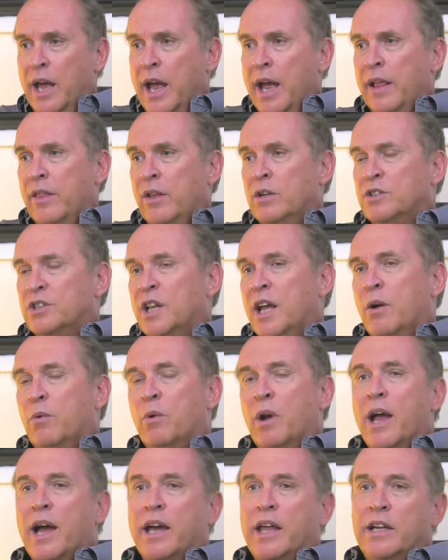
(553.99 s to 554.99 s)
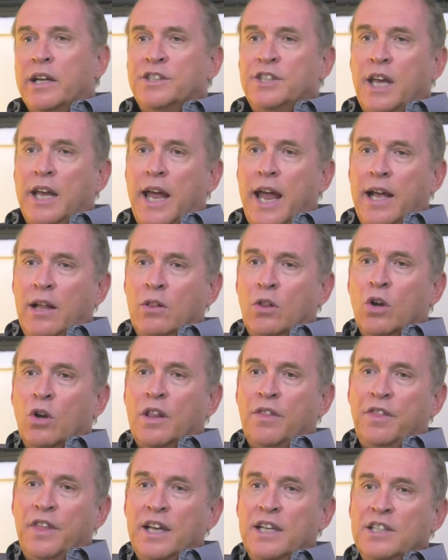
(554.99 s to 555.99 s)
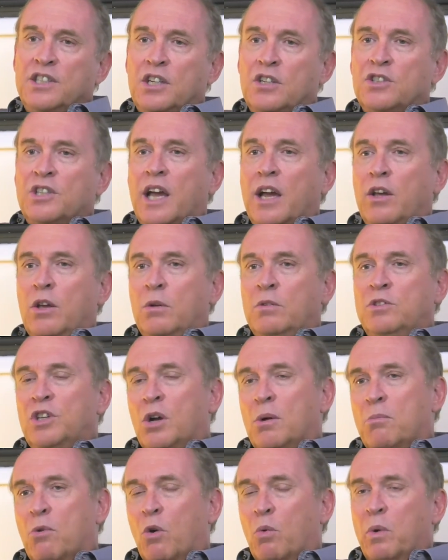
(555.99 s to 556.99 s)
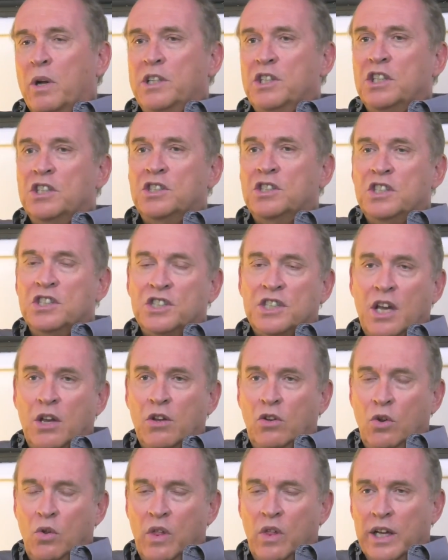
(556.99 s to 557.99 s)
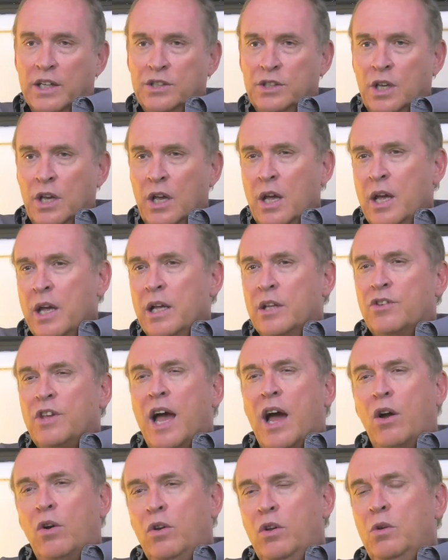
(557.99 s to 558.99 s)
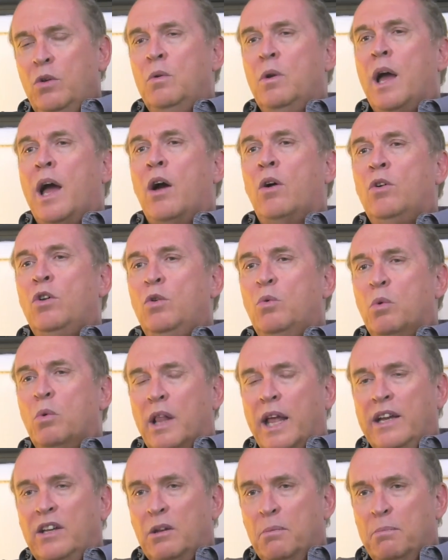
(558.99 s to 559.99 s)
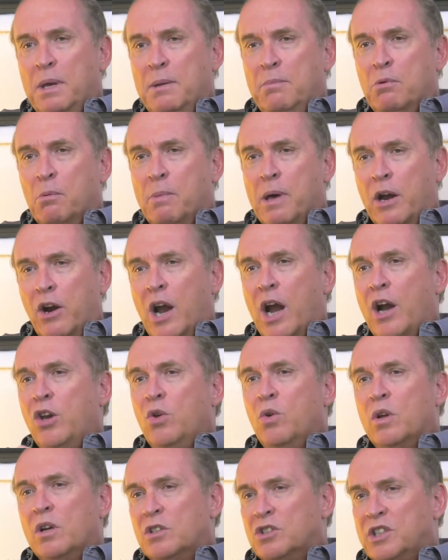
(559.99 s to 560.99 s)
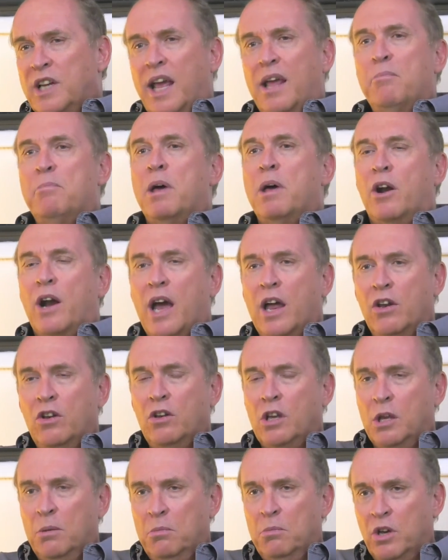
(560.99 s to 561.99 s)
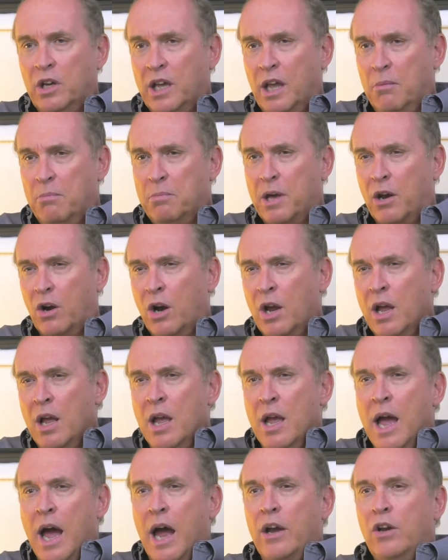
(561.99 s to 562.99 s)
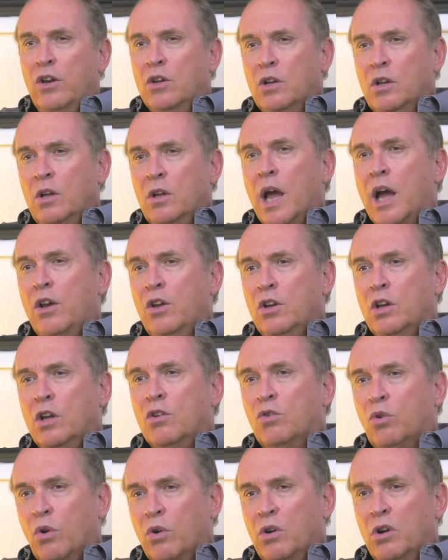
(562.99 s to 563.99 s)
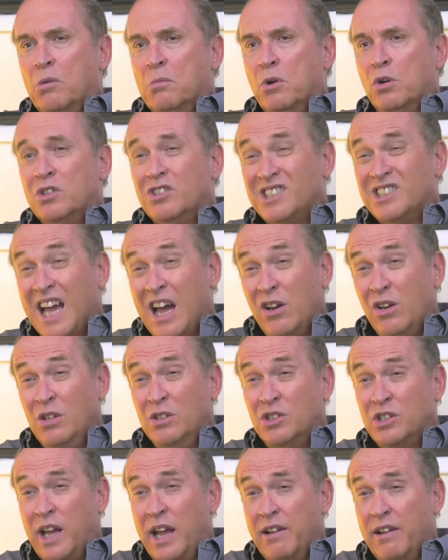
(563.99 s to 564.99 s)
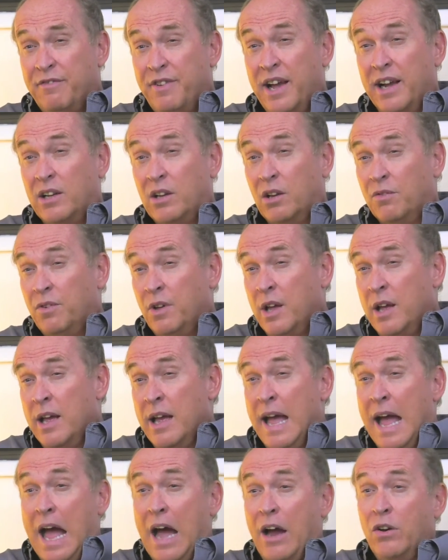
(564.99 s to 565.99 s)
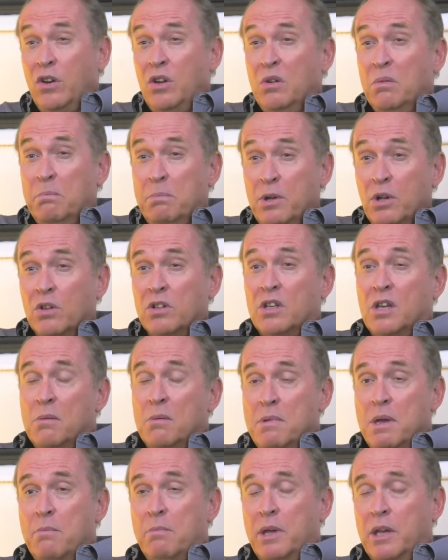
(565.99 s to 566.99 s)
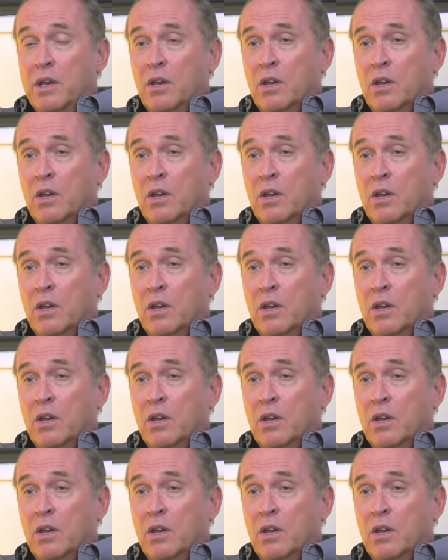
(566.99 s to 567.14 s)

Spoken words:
We're not going to say, hey, look at this, here's how you sell more widgets, this is how you do this. It's how do you relate to people better? How do you understand better? How do you communicate better? How do you control your emotions? How do you stay effective? How do you build commitment?